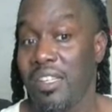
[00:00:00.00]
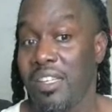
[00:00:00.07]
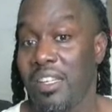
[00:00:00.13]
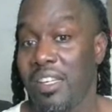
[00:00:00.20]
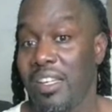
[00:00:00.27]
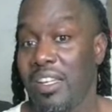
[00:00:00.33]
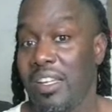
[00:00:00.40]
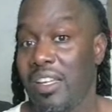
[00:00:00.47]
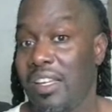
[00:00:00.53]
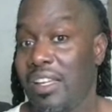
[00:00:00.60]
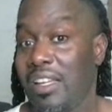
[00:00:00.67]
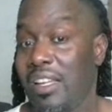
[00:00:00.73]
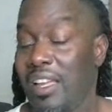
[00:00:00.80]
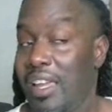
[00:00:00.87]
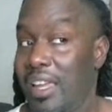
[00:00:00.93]

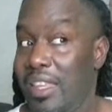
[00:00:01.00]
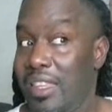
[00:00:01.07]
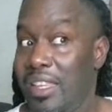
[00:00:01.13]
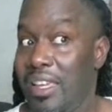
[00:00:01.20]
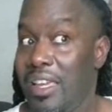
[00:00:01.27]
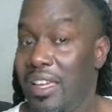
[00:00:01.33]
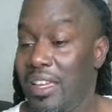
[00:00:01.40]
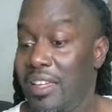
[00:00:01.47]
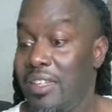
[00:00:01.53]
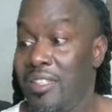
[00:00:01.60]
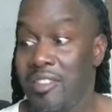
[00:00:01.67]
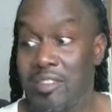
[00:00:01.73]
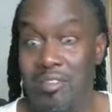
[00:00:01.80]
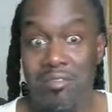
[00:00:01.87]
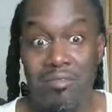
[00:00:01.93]
And
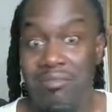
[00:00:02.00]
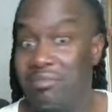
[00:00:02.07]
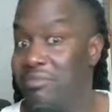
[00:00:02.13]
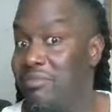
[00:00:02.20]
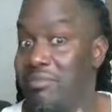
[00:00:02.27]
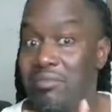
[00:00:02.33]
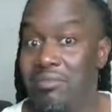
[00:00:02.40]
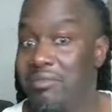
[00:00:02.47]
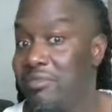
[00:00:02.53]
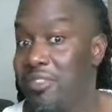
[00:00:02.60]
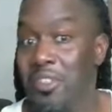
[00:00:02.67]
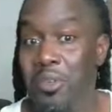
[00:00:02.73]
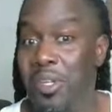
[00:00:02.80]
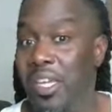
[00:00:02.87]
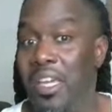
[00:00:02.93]
then
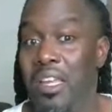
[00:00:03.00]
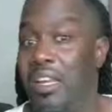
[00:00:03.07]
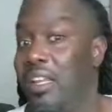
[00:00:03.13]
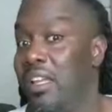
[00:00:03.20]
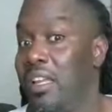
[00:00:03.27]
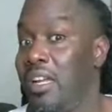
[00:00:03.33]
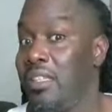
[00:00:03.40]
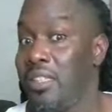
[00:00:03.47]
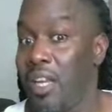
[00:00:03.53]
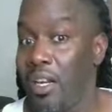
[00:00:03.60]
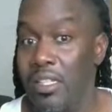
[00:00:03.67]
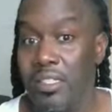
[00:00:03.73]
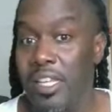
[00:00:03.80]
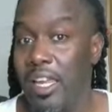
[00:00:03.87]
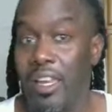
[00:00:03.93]
you get
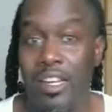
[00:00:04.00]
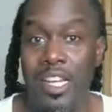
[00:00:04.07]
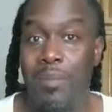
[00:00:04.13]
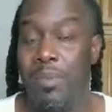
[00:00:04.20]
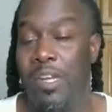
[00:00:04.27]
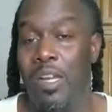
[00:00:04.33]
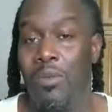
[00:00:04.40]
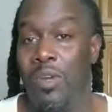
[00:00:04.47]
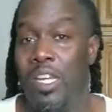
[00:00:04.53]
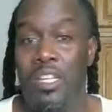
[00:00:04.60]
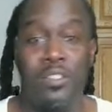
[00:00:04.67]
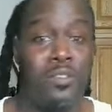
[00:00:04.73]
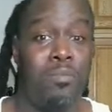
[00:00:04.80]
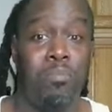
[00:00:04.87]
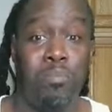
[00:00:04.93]
a 30-second clip of
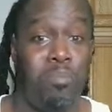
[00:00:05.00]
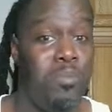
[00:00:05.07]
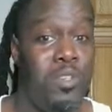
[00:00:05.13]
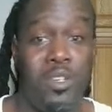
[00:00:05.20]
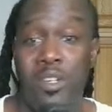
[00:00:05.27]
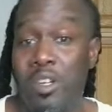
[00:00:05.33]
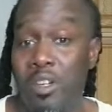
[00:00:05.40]
them where he's,